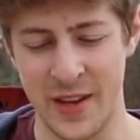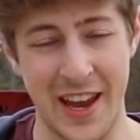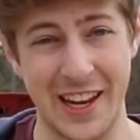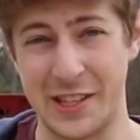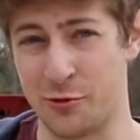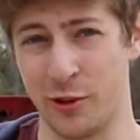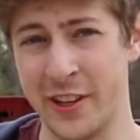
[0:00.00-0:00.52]

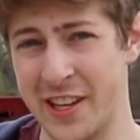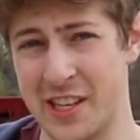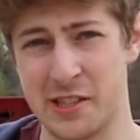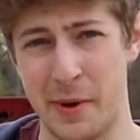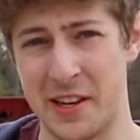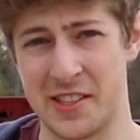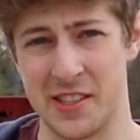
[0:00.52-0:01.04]
It's really
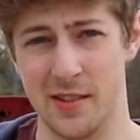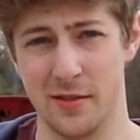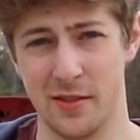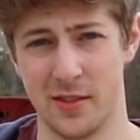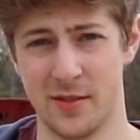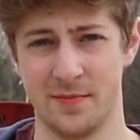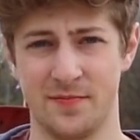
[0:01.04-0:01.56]
expensive,
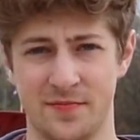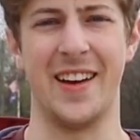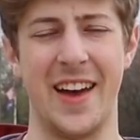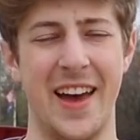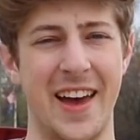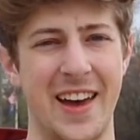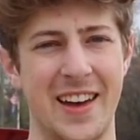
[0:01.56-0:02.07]

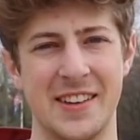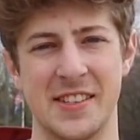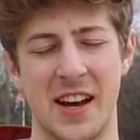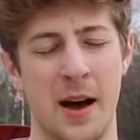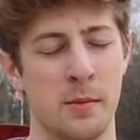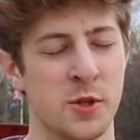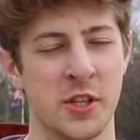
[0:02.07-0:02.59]
and
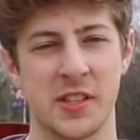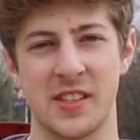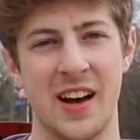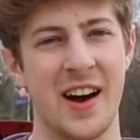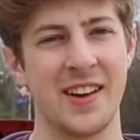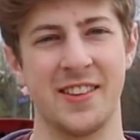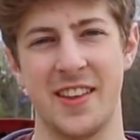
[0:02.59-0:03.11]
I'm just
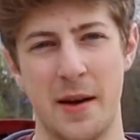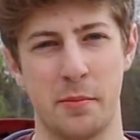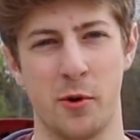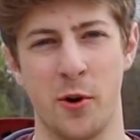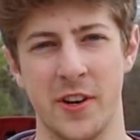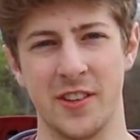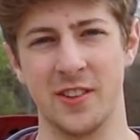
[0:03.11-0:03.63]
not at that
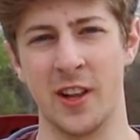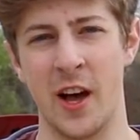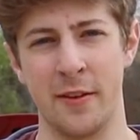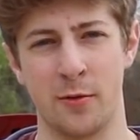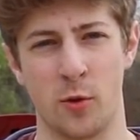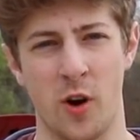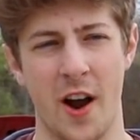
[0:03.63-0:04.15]
point in
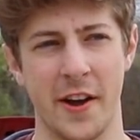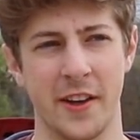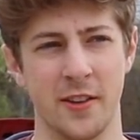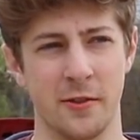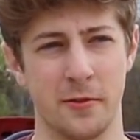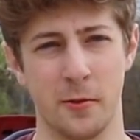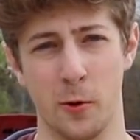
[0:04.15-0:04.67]
life where I
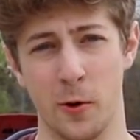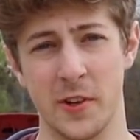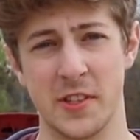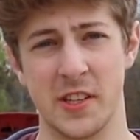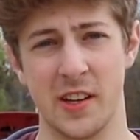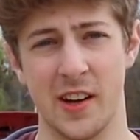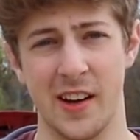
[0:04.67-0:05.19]
can afford
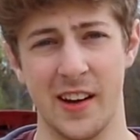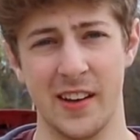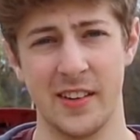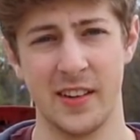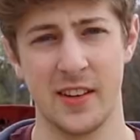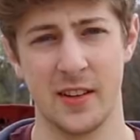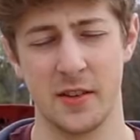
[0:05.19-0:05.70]
to
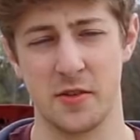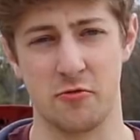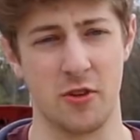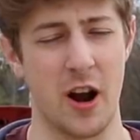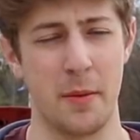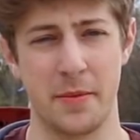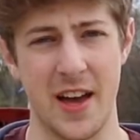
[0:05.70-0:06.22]

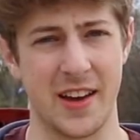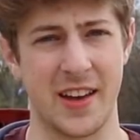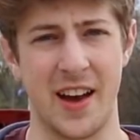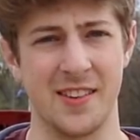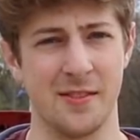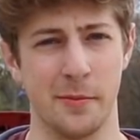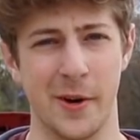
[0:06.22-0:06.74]
drop that
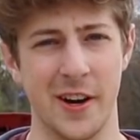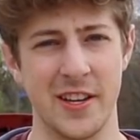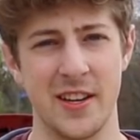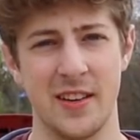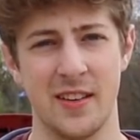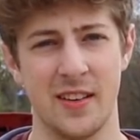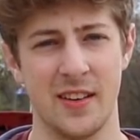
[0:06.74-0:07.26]
kind of
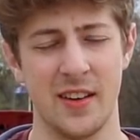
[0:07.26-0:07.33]
money,